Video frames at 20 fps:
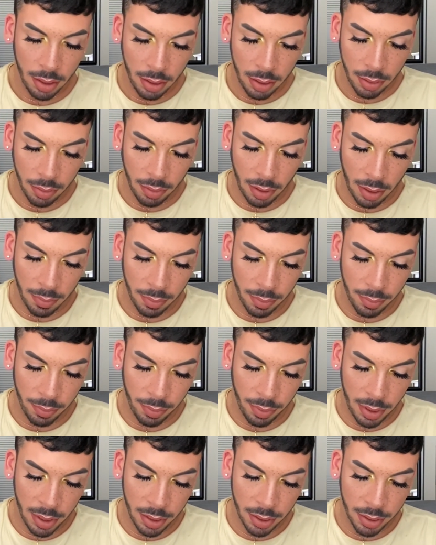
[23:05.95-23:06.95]
Grab a
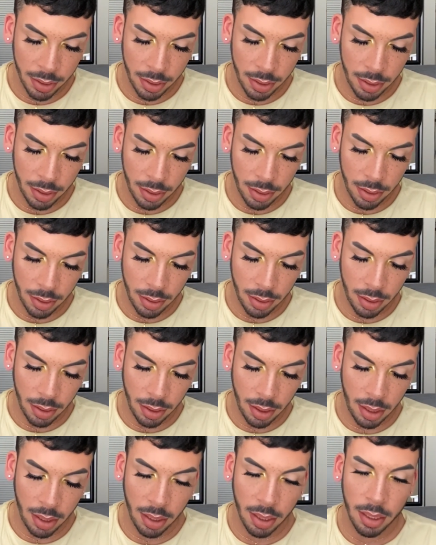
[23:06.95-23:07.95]
brush,
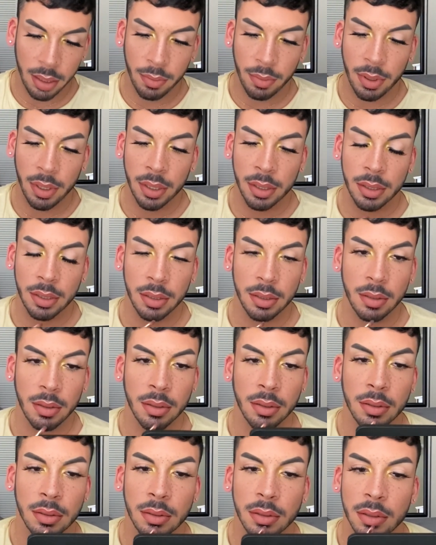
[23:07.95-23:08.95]
any kind of brush, as
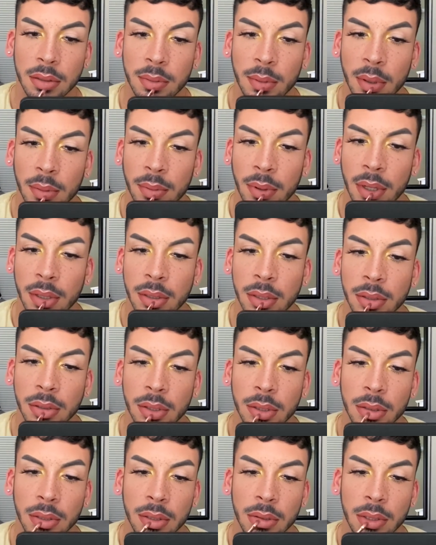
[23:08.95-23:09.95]
long as it's a small brush, and
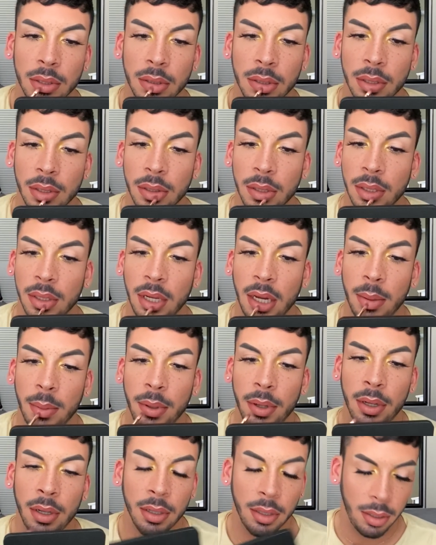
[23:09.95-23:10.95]
just dab it
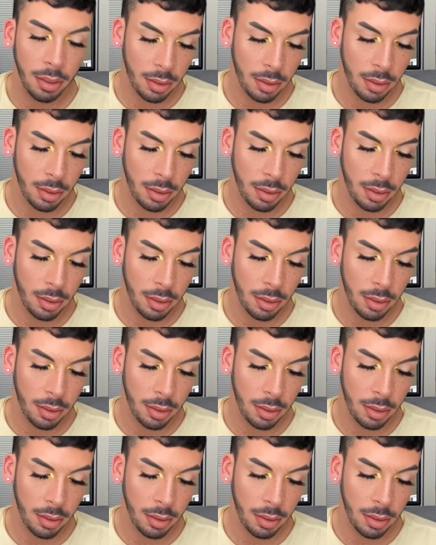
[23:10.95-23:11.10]
on.